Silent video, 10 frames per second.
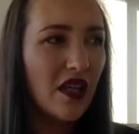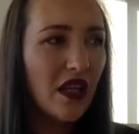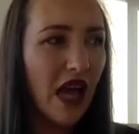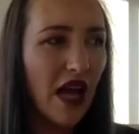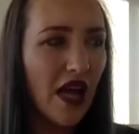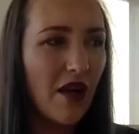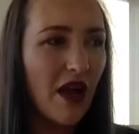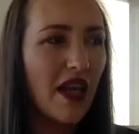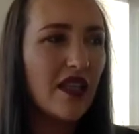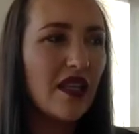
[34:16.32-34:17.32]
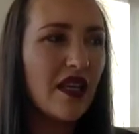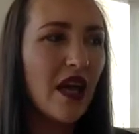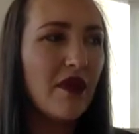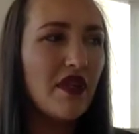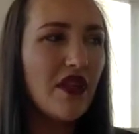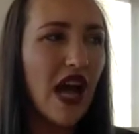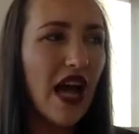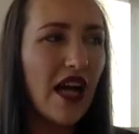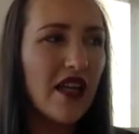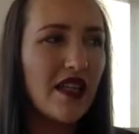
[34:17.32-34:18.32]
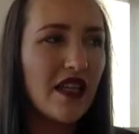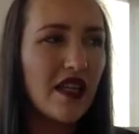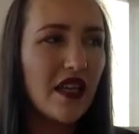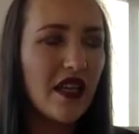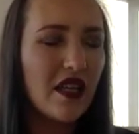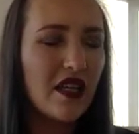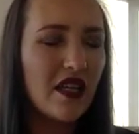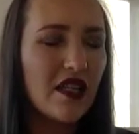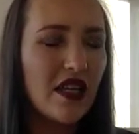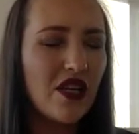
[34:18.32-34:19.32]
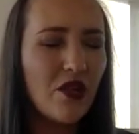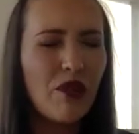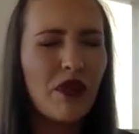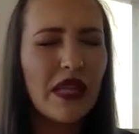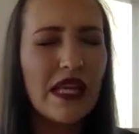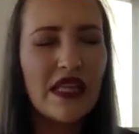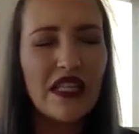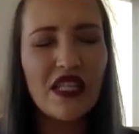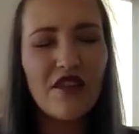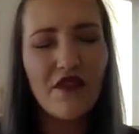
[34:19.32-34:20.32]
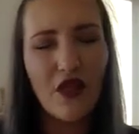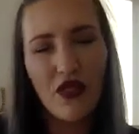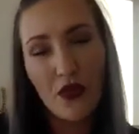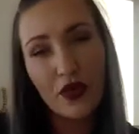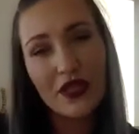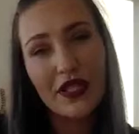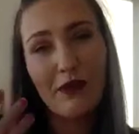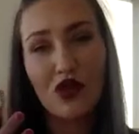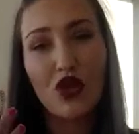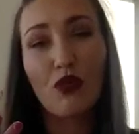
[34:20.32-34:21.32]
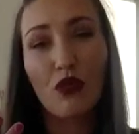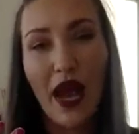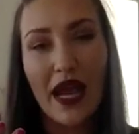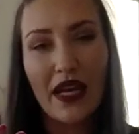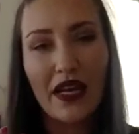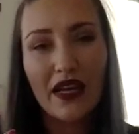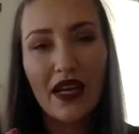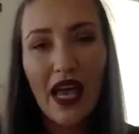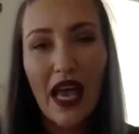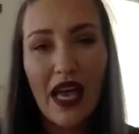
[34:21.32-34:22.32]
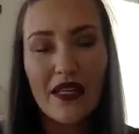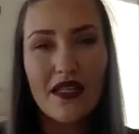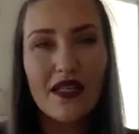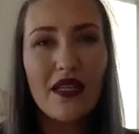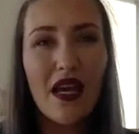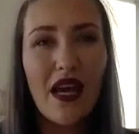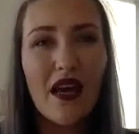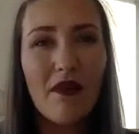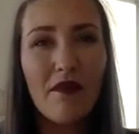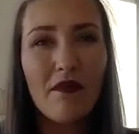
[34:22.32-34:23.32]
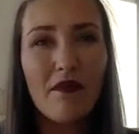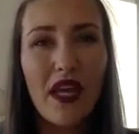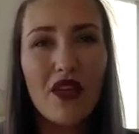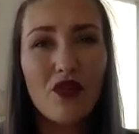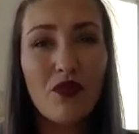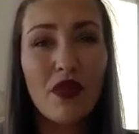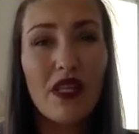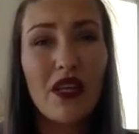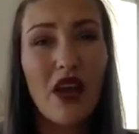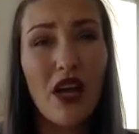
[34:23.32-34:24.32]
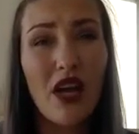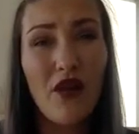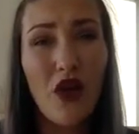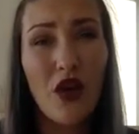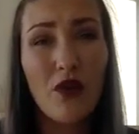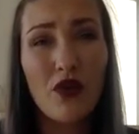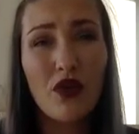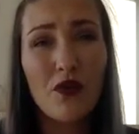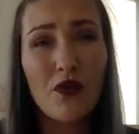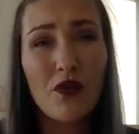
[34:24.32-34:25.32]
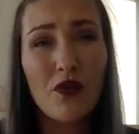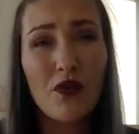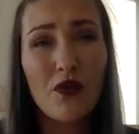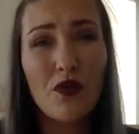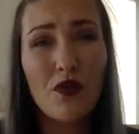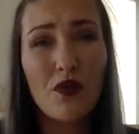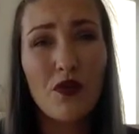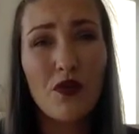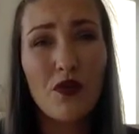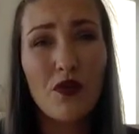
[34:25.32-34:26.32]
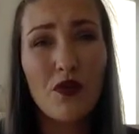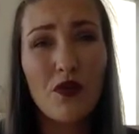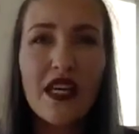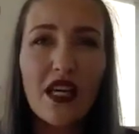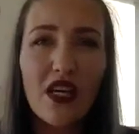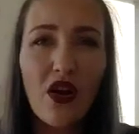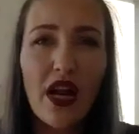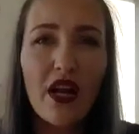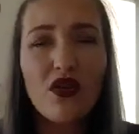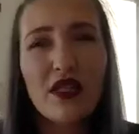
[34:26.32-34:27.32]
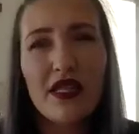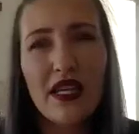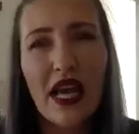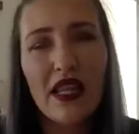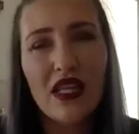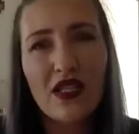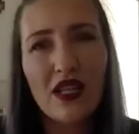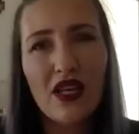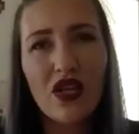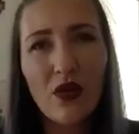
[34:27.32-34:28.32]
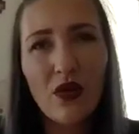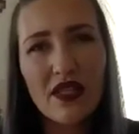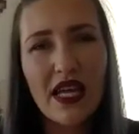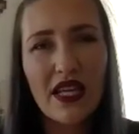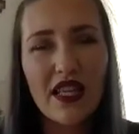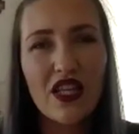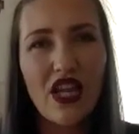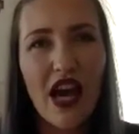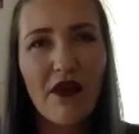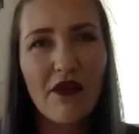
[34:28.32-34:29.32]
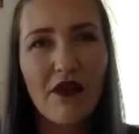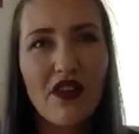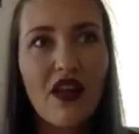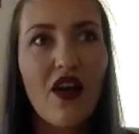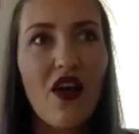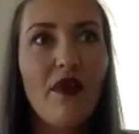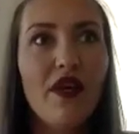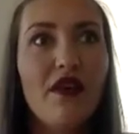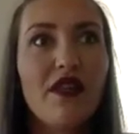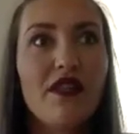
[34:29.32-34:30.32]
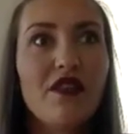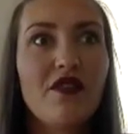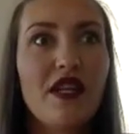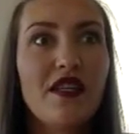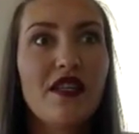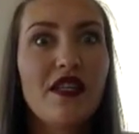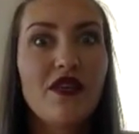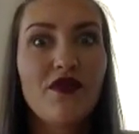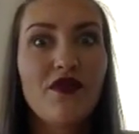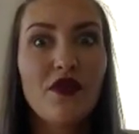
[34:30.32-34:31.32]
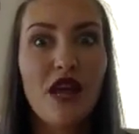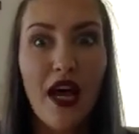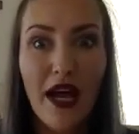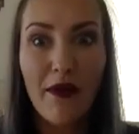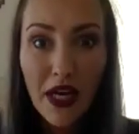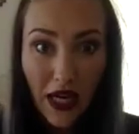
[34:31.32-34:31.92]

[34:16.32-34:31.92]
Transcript: I guess, and coming to your heart center can send completely different thoughts up to your brain, and to really kind of open your perspective. I think, and I'll use this analogy is that, when you're standing in the shower and you're like, oh my God, that's the greatest idea of all time.